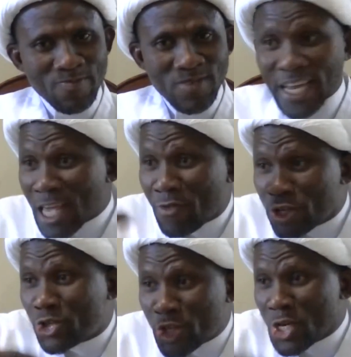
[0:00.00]
That
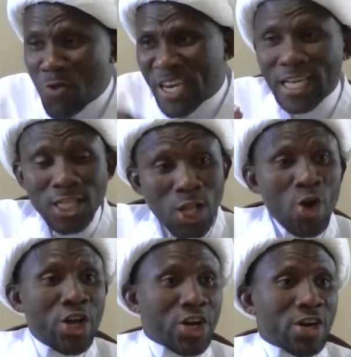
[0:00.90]
even chewing it
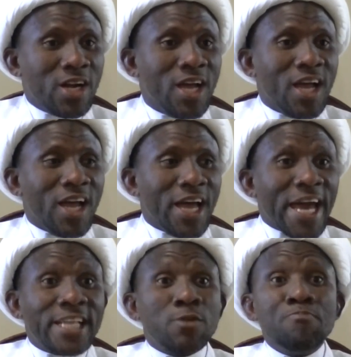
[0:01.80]
longer,
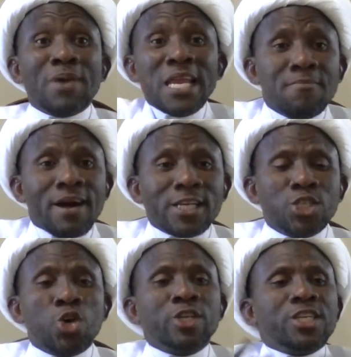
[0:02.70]
it
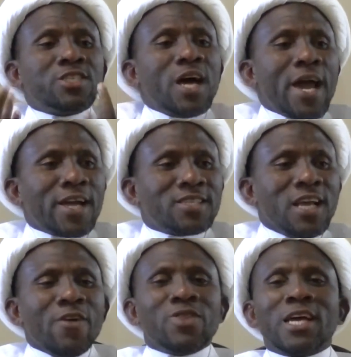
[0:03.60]
minimizes your desires
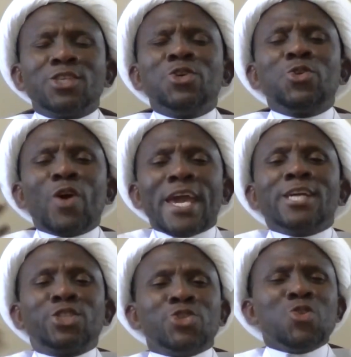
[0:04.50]
that you don't
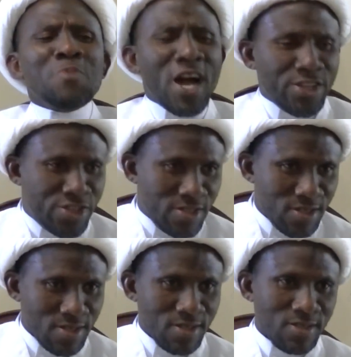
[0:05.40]
eat too much.
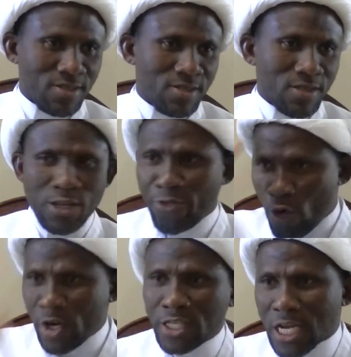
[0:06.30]
That
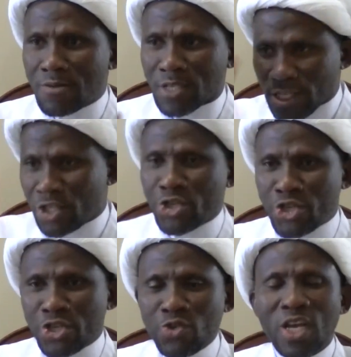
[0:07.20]
40 times as you
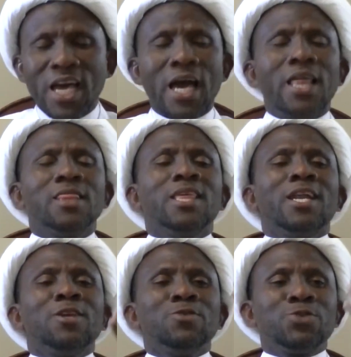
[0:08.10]
chew, and
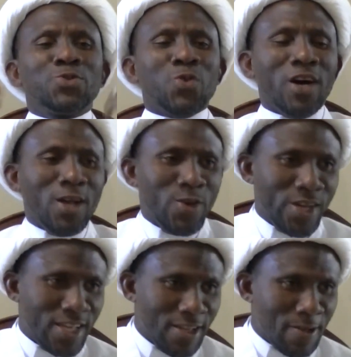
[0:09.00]
then you
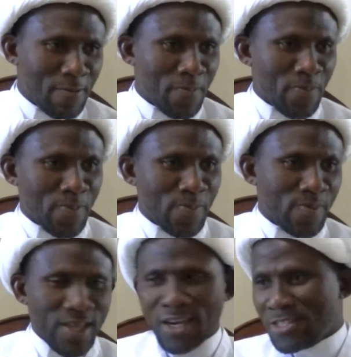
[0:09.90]
swallow.
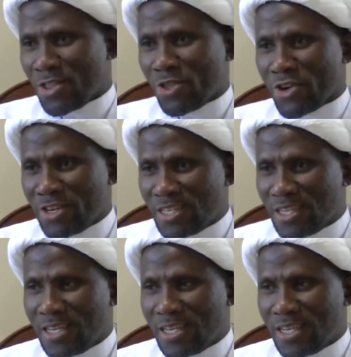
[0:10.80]
That is the third.